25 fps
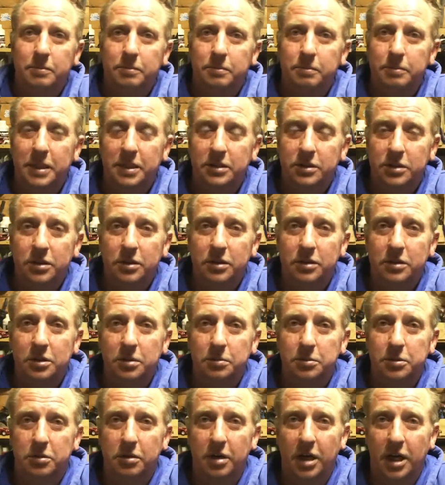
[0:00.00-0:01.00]
Make sure and
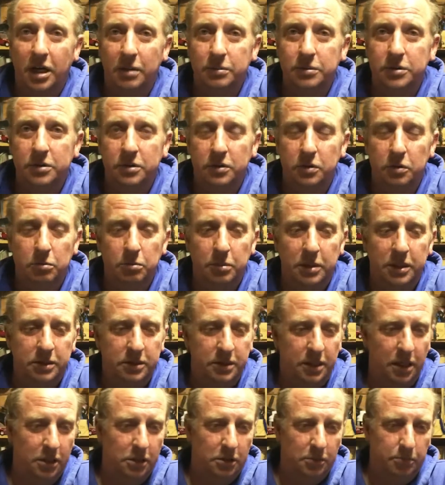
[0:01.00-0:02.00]
subscribe so you don't miss
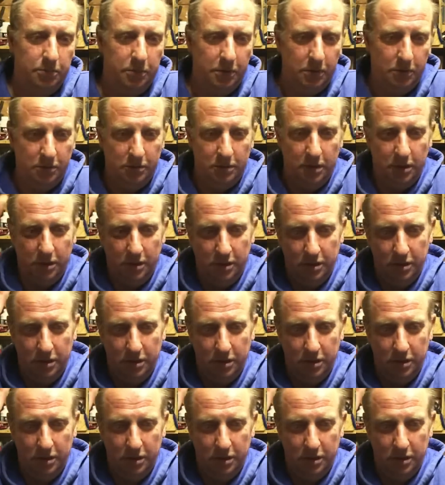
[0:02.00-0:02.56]
that upload,